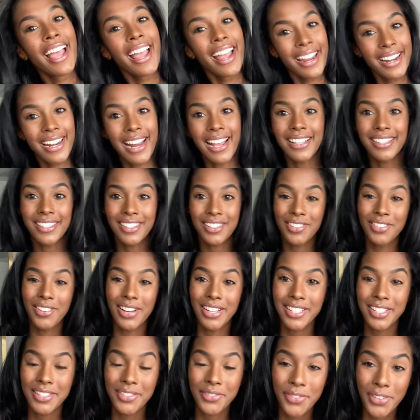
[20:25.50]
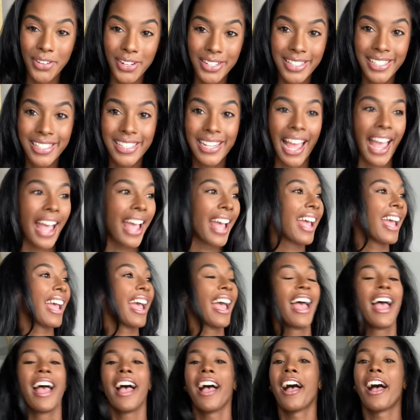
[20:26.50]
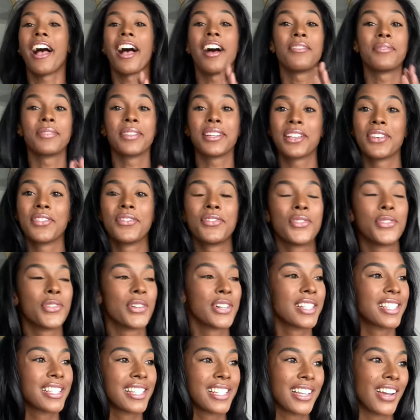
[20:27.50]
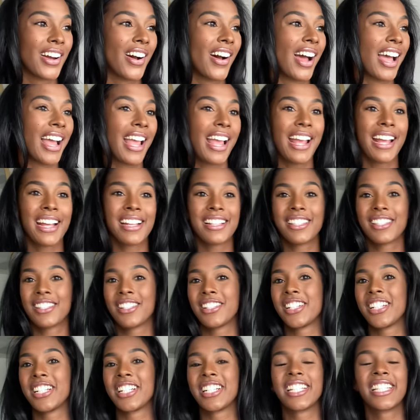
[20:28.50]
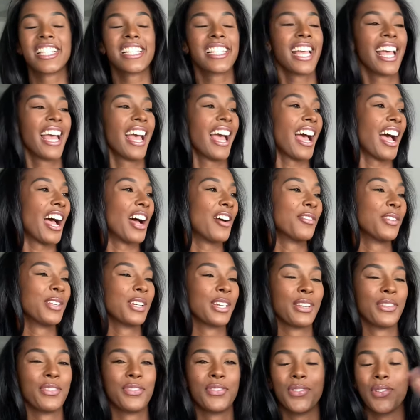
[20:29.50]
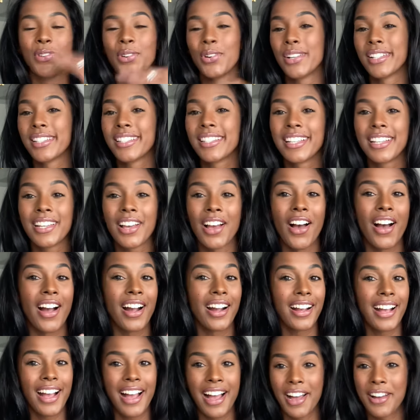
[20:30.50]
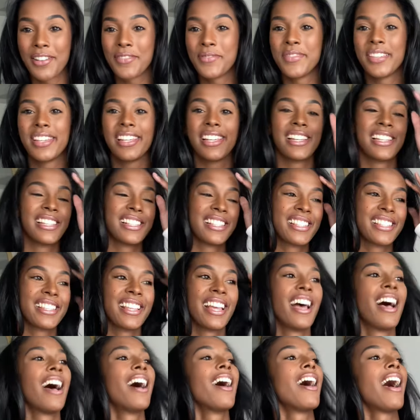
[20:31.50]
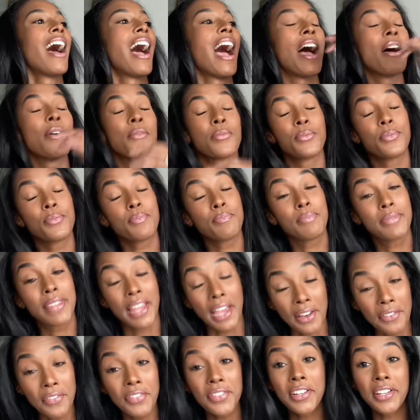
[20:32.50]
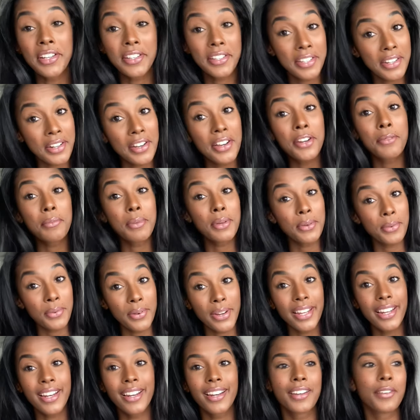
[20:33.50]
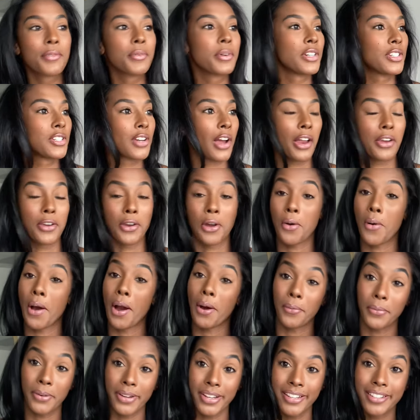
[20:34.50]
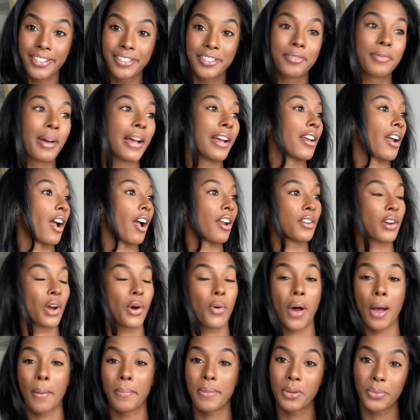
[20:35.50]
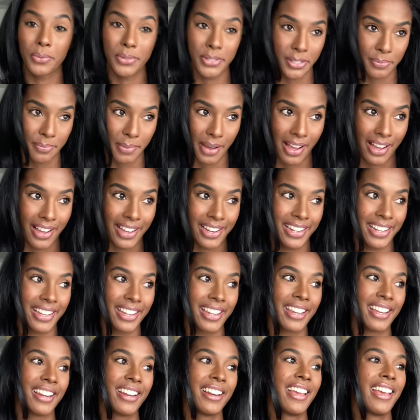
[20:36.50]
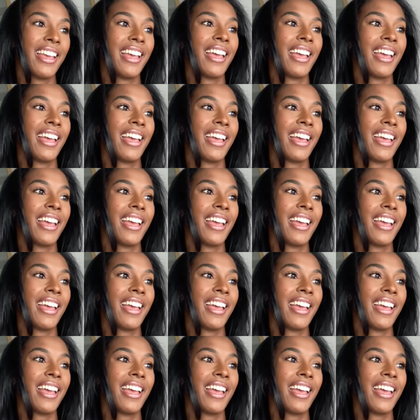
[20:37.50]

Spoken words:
And that's the question for today. I'm looking forward to y'all answers. I'm looking forward to y'all comments. I'm definitely gonna be reading them because y'all know I read them. Y'all know I'll be responding.